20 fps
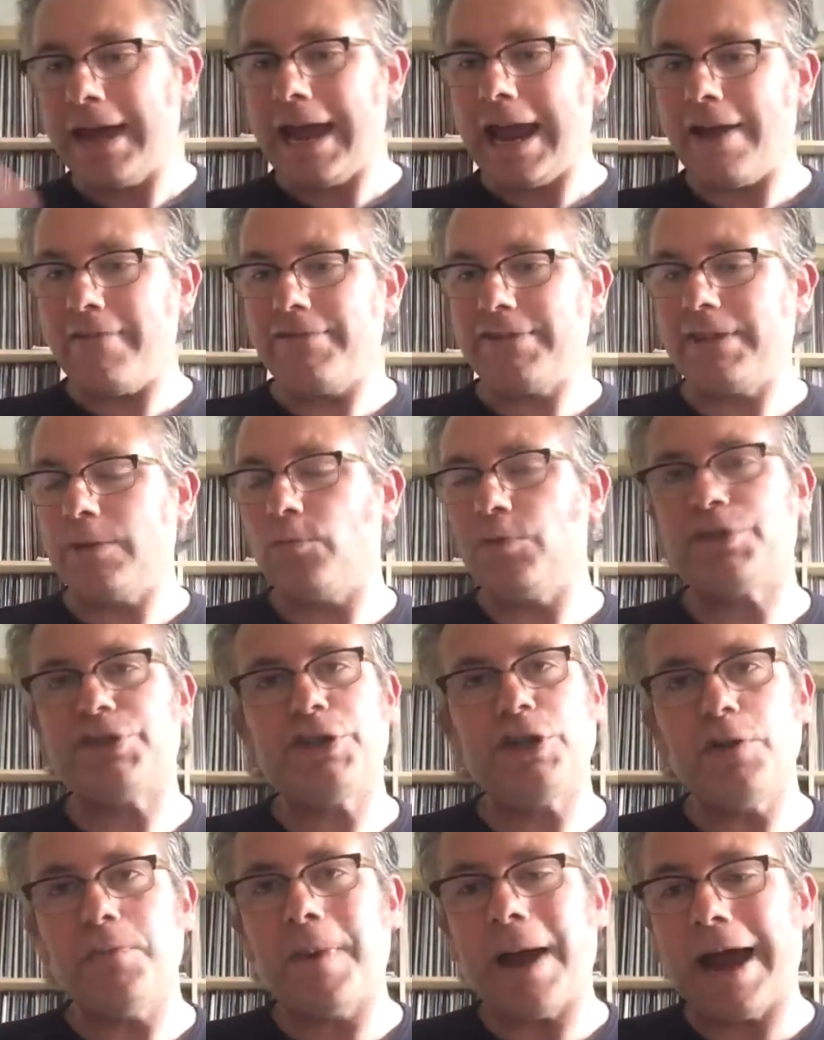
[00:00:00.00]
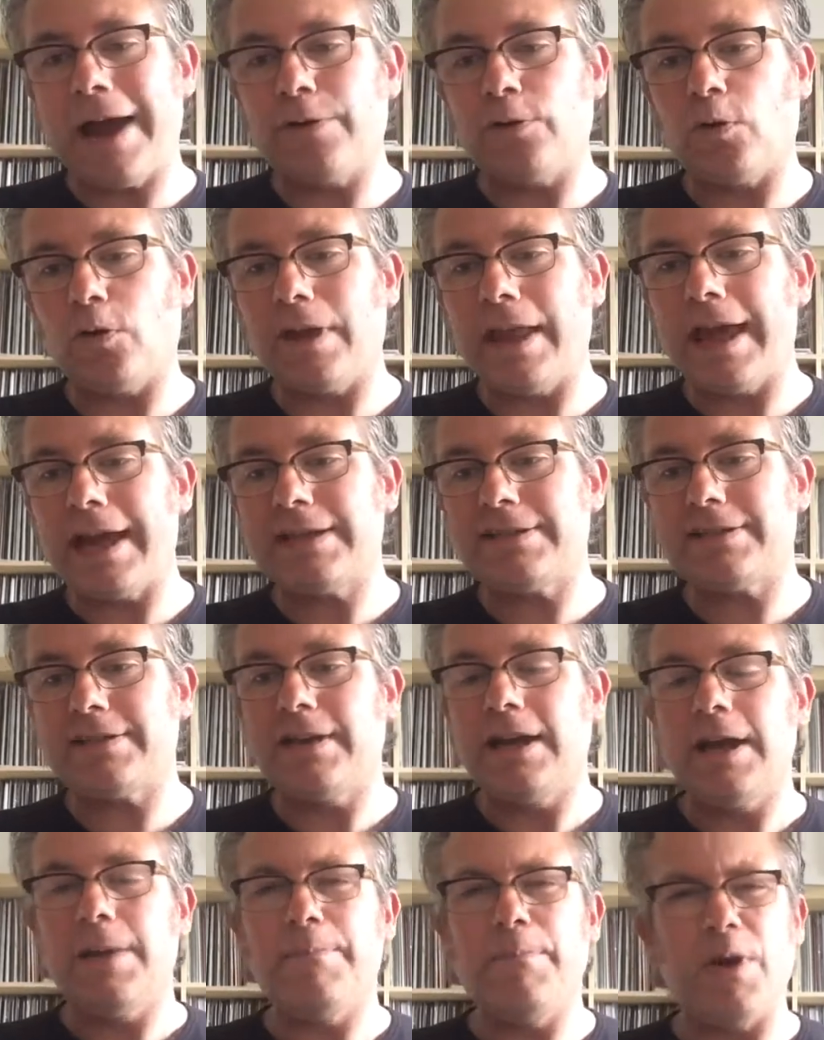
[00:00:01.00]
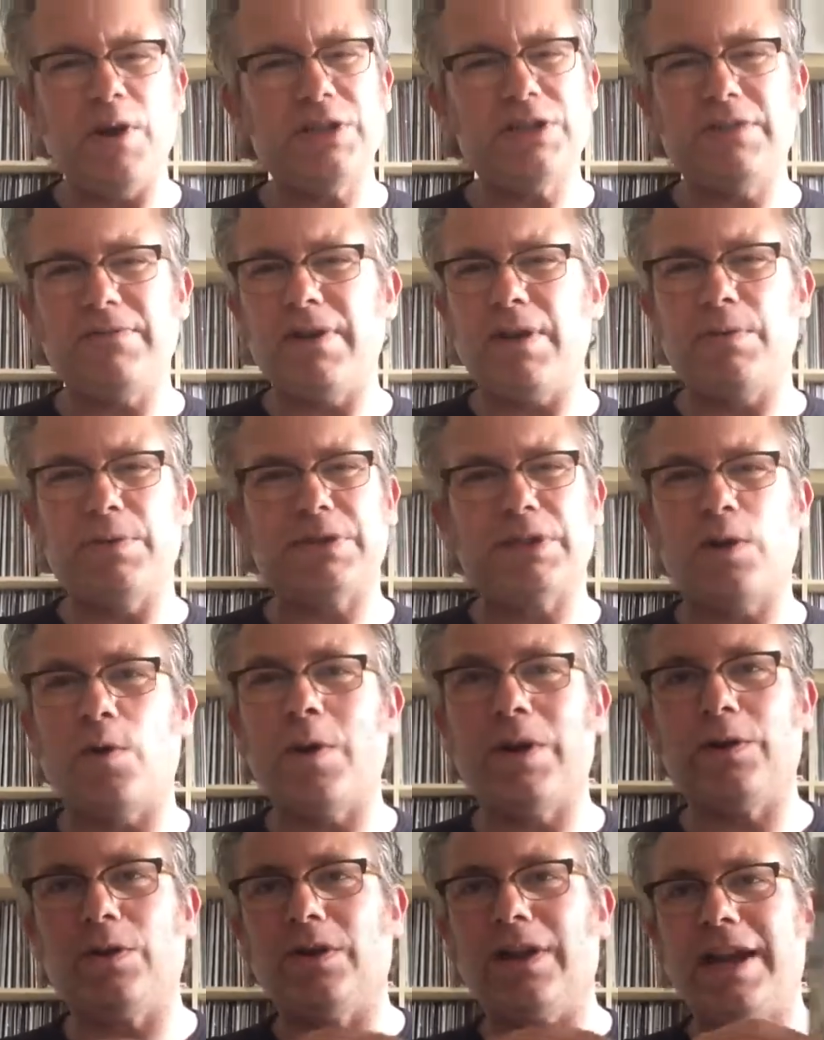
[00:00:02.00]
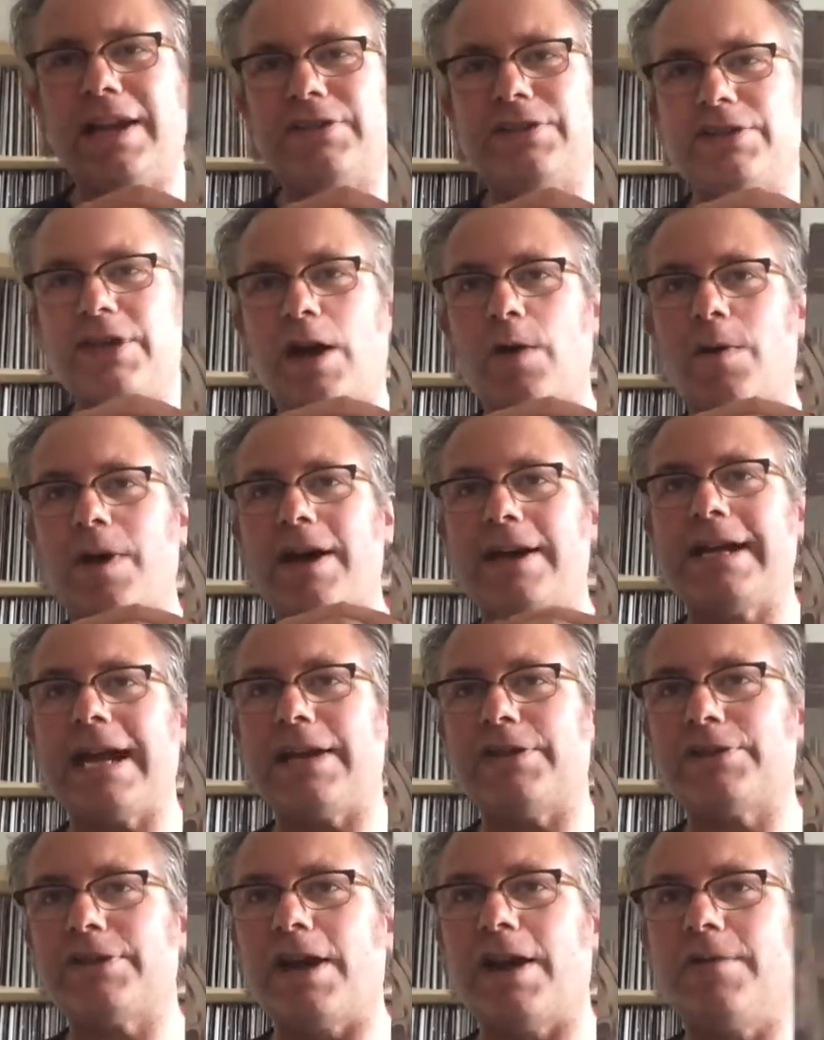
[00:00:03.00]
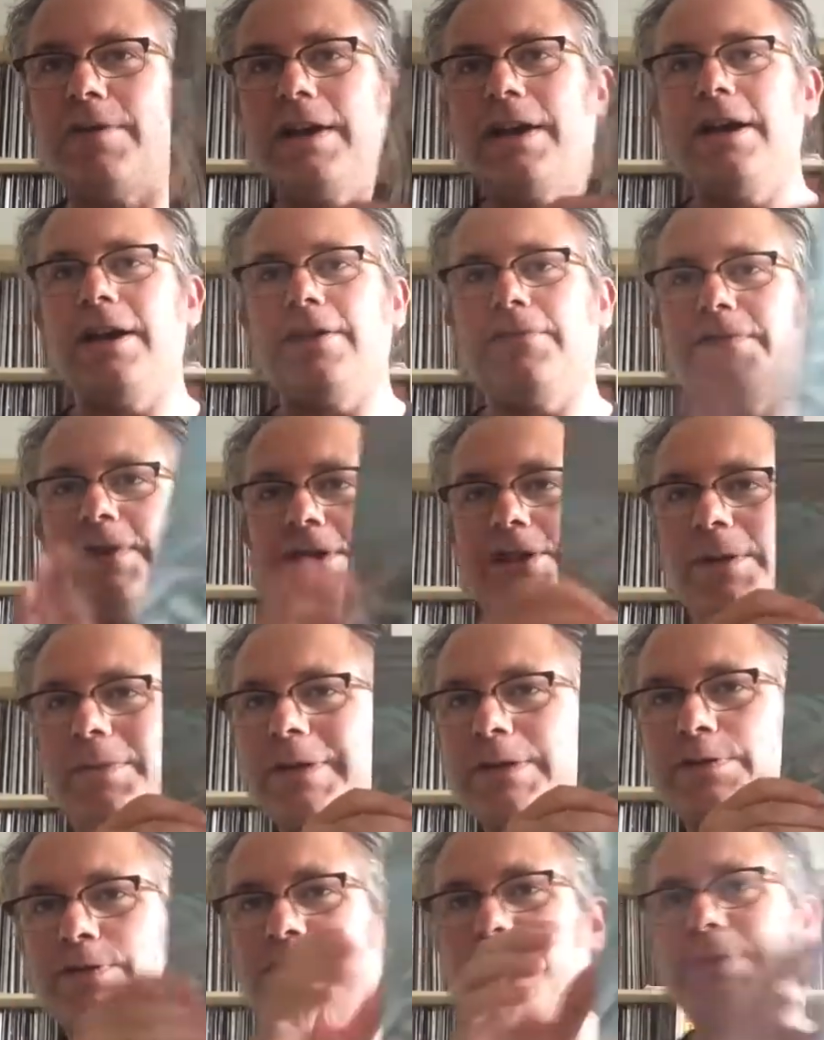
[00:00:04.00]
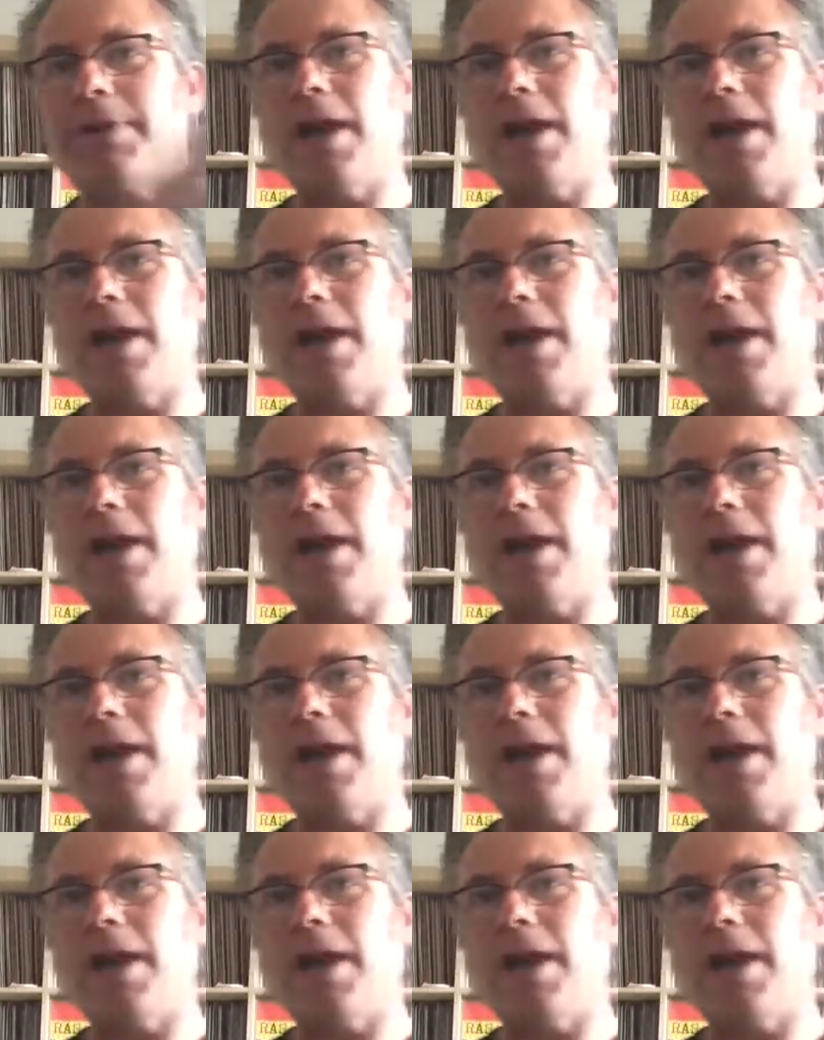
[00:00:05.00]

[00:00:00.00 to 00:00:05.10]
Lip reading: Everything was £2 or less. Most of it was £1 or less. So yeah, so first up, this was from a